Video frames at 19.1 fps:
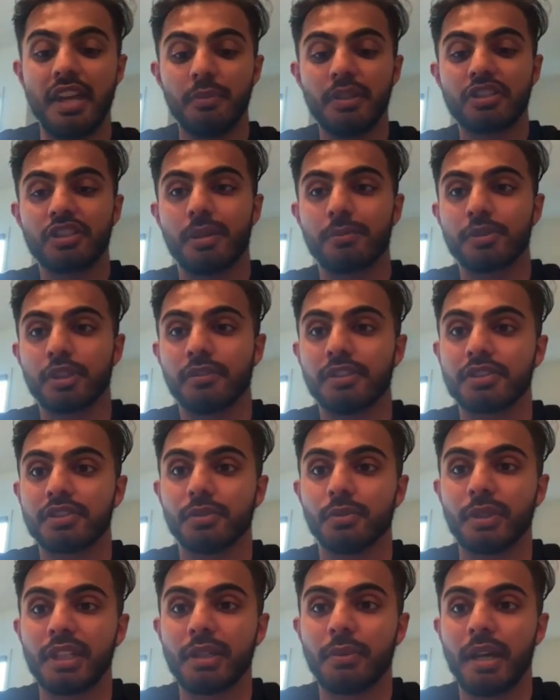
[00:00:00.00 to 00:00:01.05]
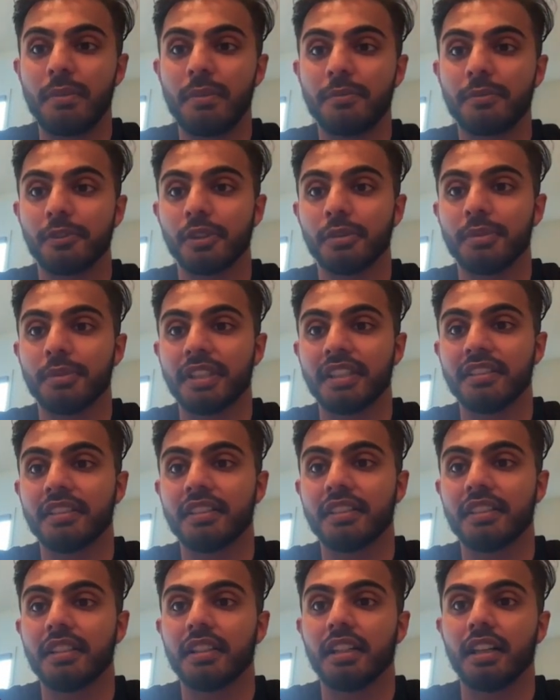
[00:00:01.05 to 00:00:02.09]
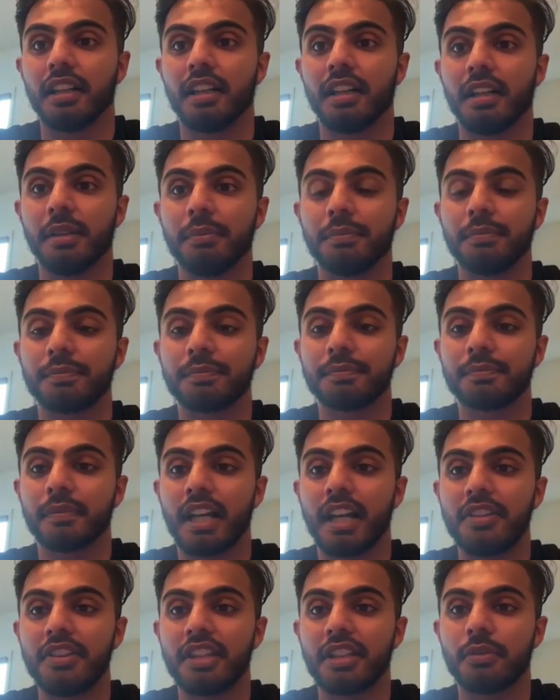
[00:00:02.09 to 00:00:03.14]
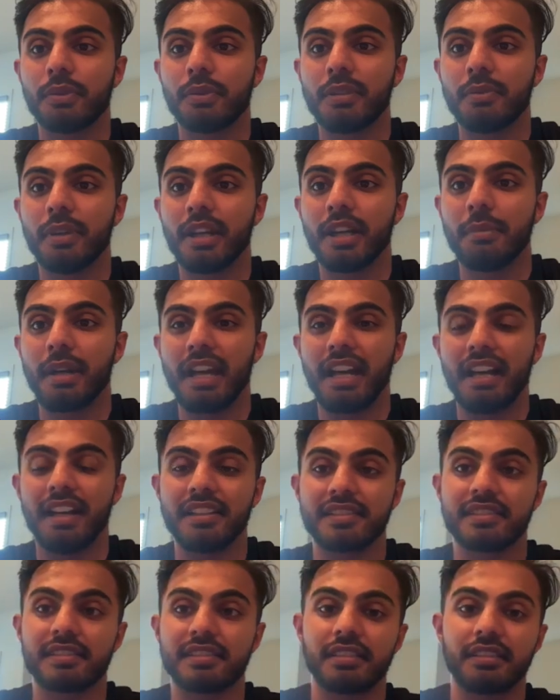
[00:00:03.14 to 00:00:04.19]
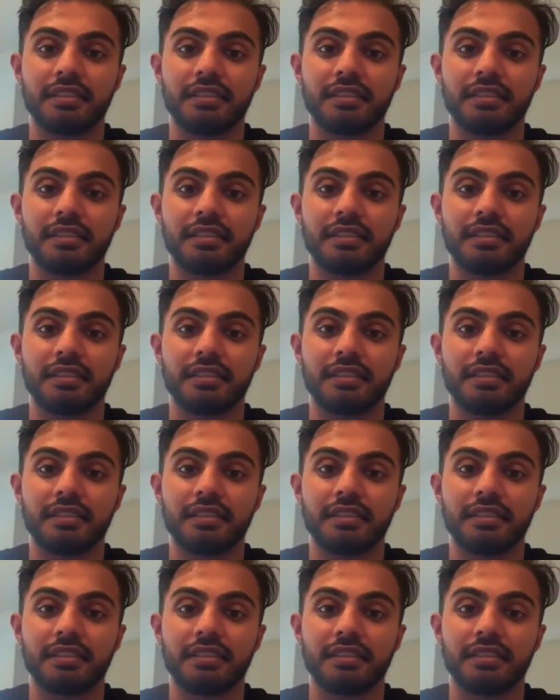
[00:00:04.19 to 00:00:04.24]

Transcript: we jumped over to WeWeb for a bit. Um, I think WeWeb has